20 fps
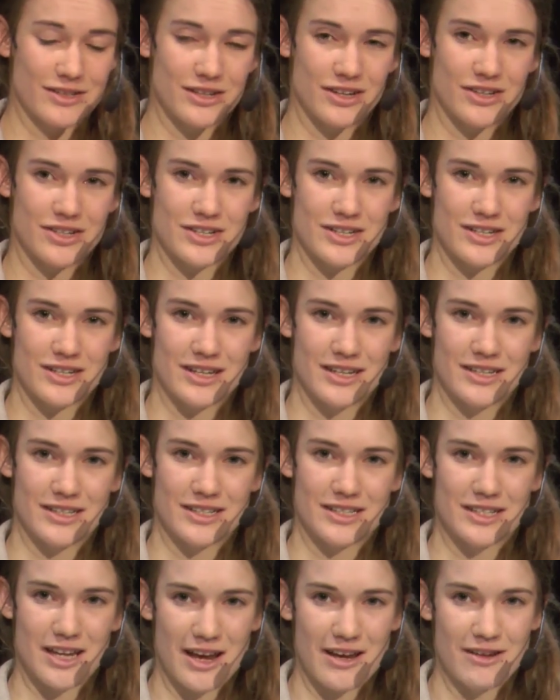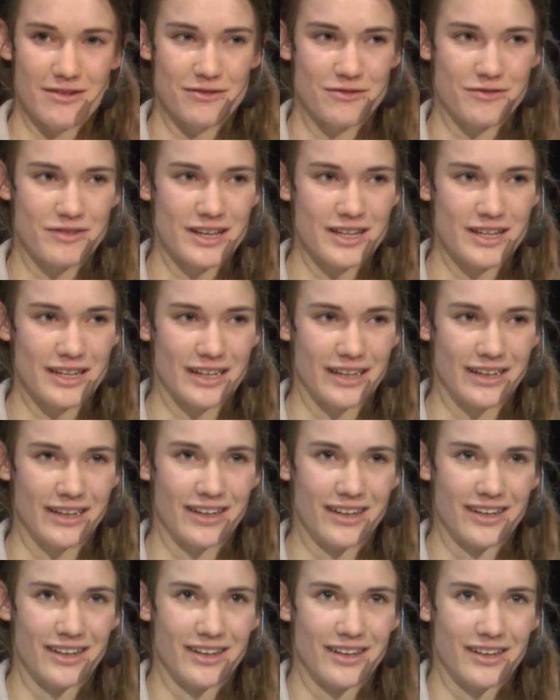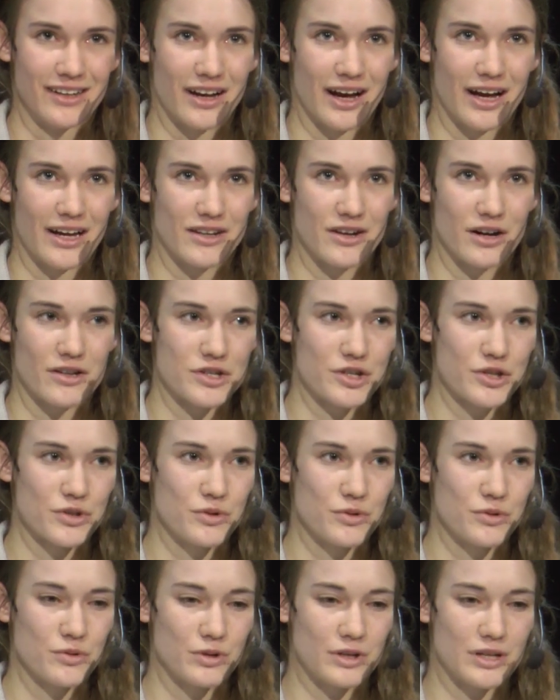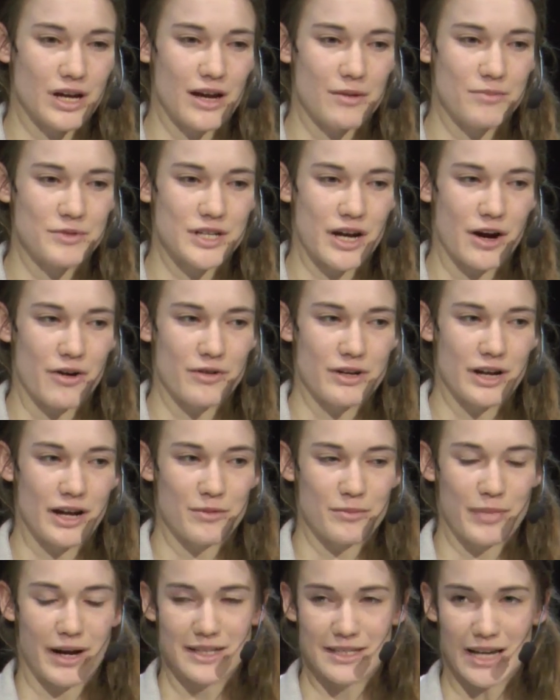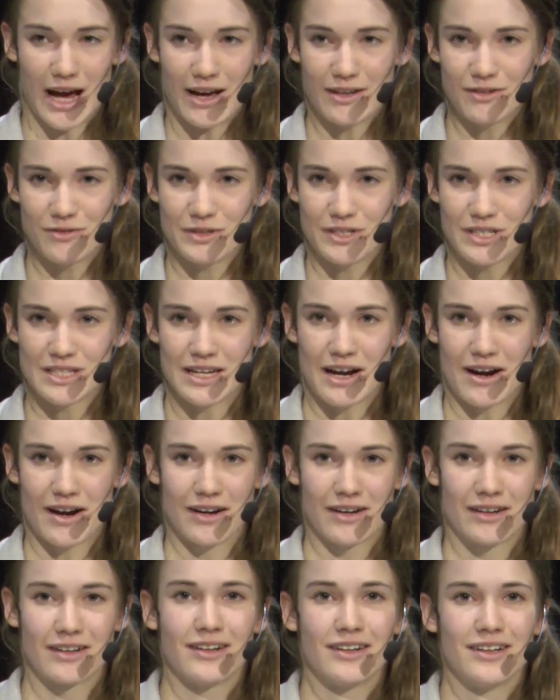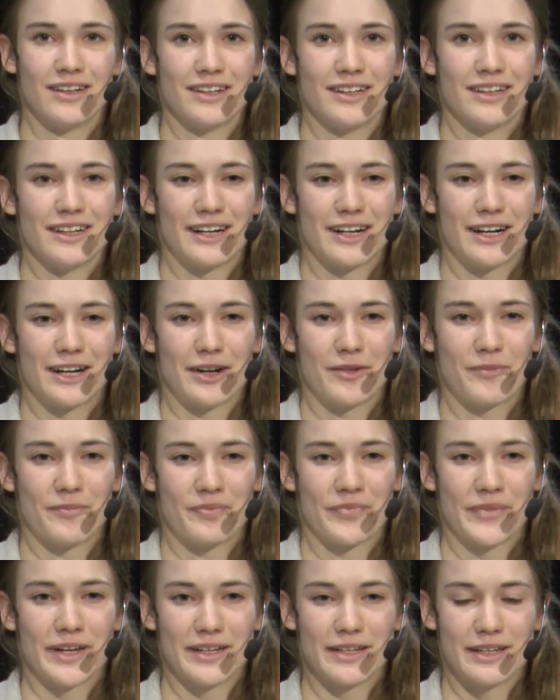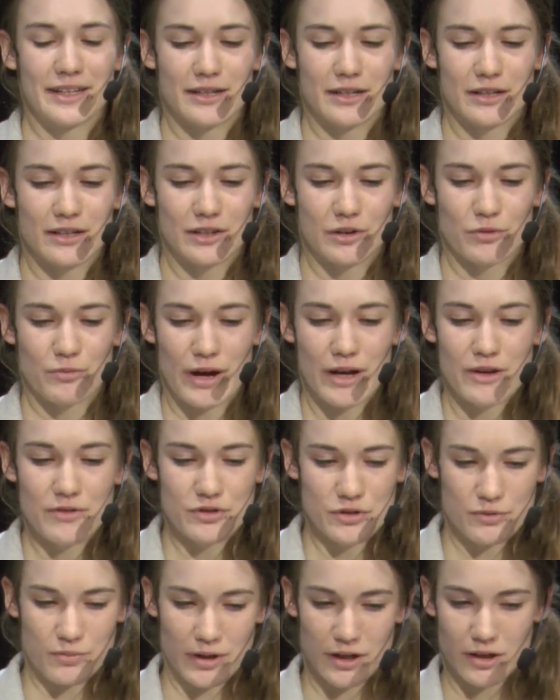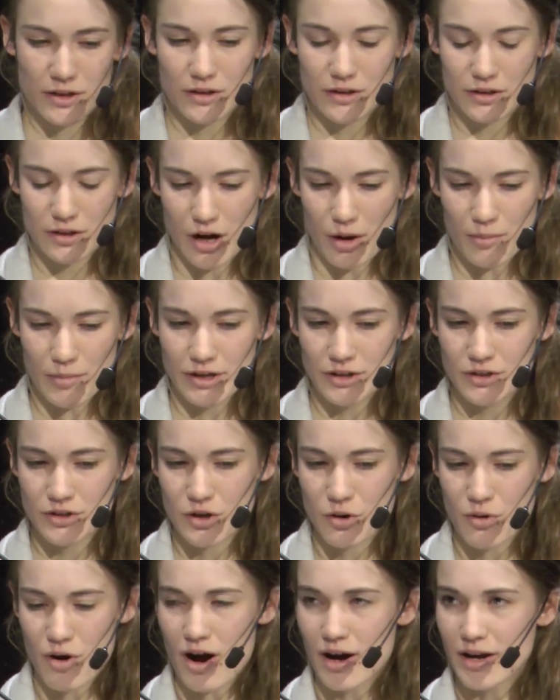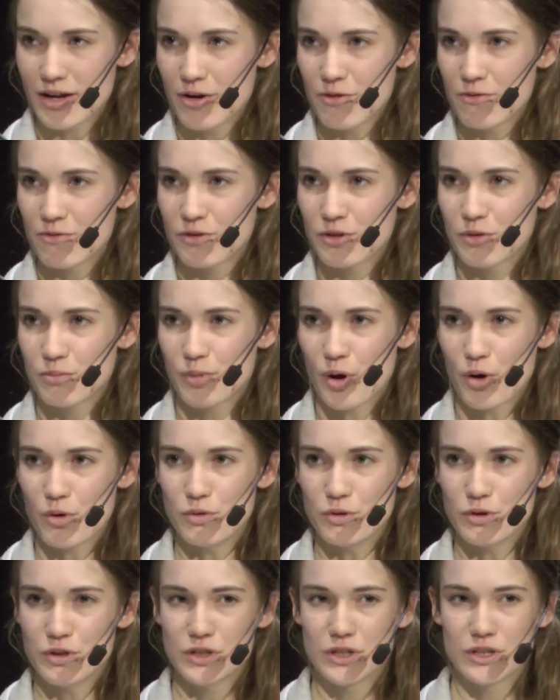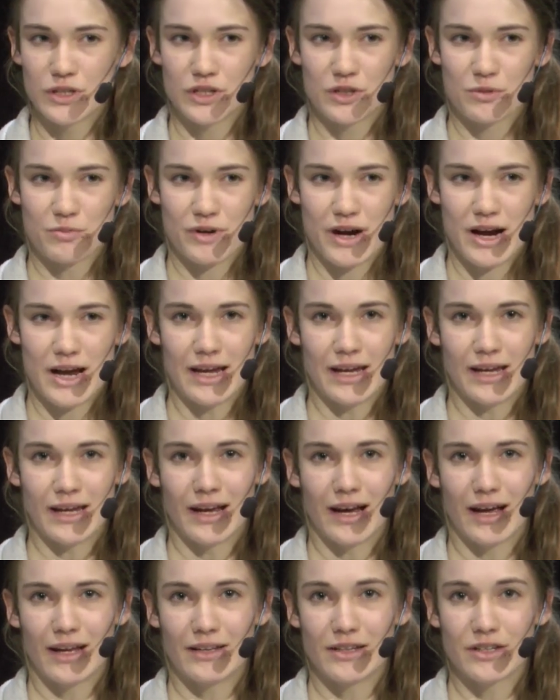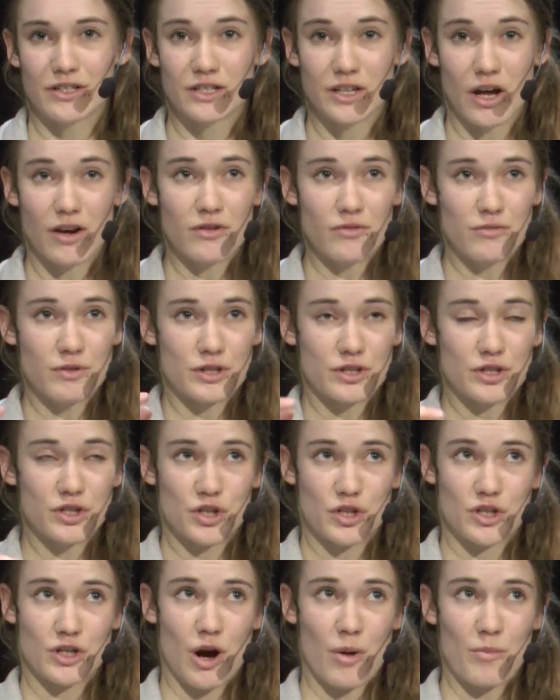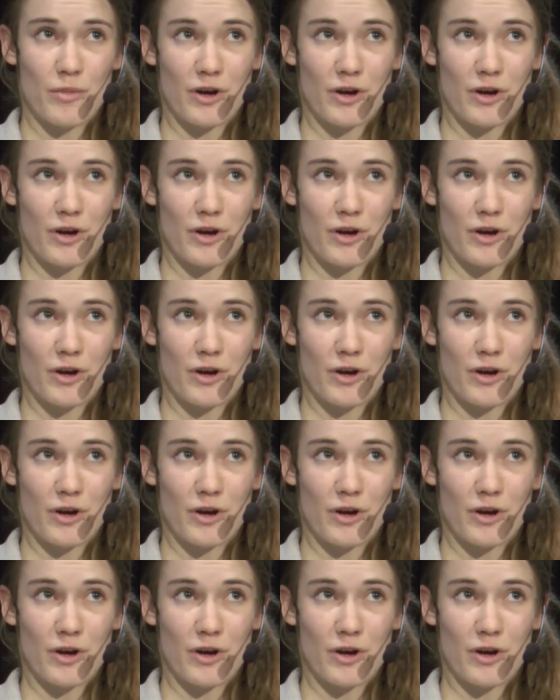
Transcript: such an insane feeling. I got to Cape Town and my dad was there, and the waves were coming so high over the boat, the spray, and the sun was just